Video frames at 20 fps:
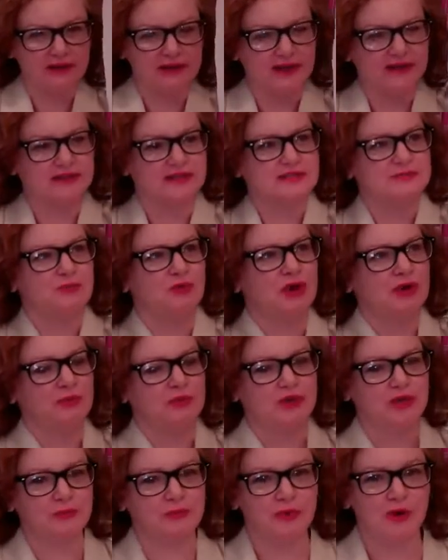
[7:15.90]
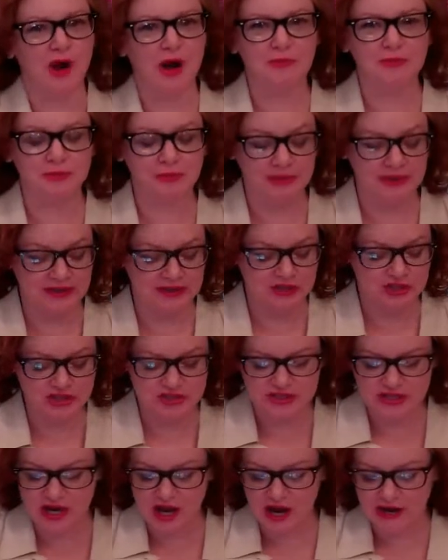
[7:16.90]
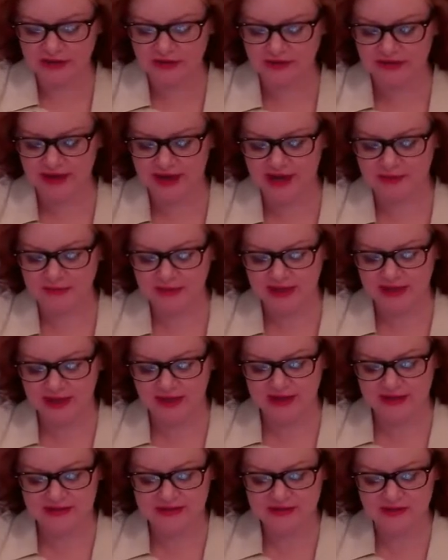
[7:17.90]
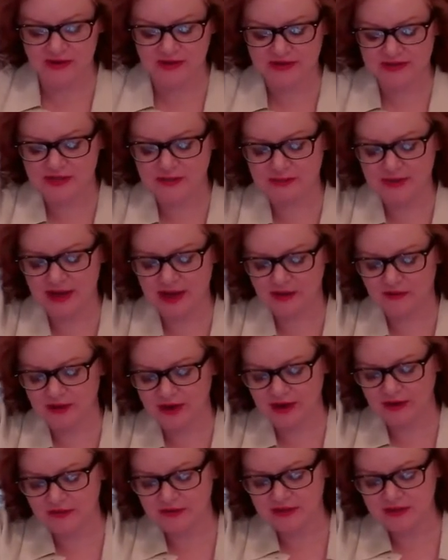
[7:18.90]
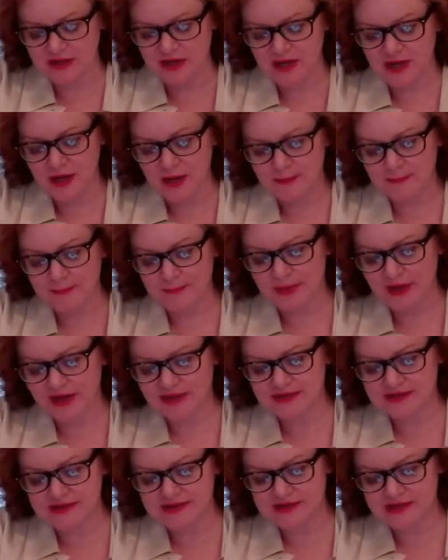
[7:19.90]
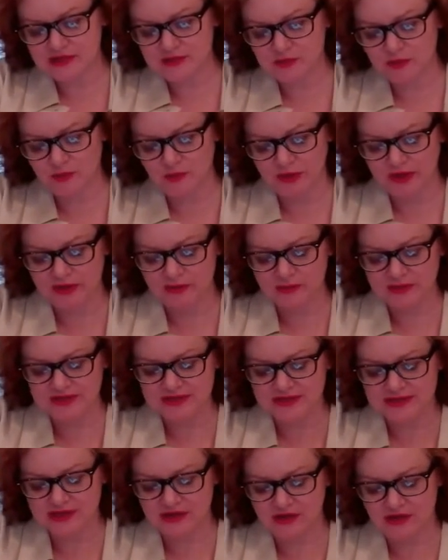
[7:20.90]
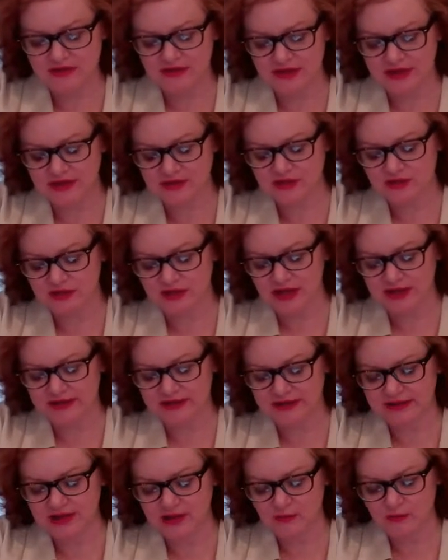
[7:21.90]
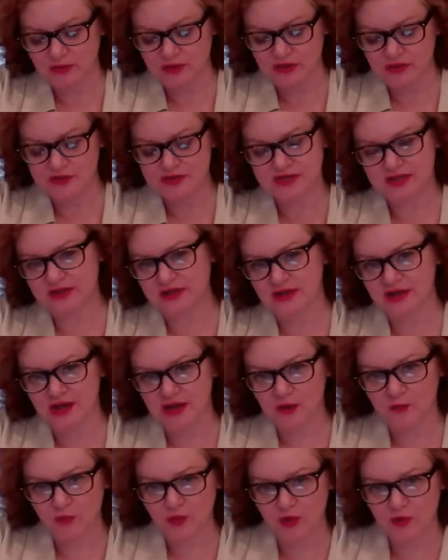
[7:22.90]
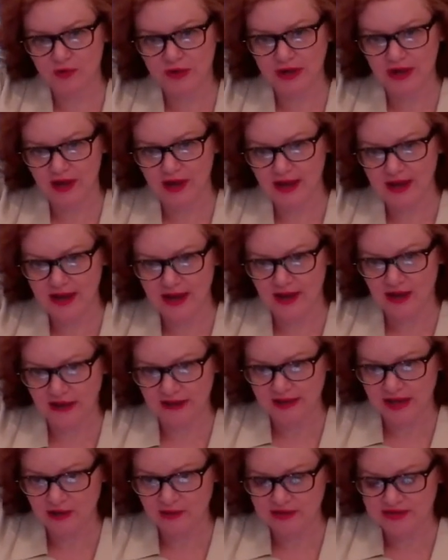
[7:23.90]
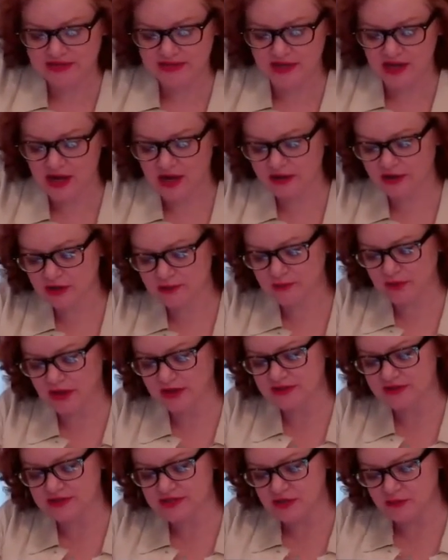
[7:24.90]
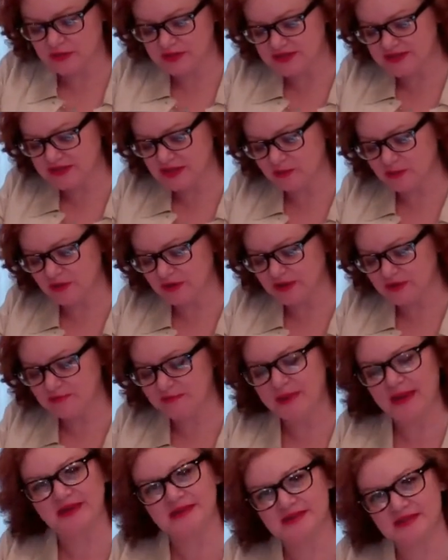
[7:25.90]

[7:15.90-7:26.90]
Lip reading: at this point we could probably just iron the appliques onto the background, but since we're working with silk, the interlining that we're using won't allow us to iron them on, so instead we're going to baste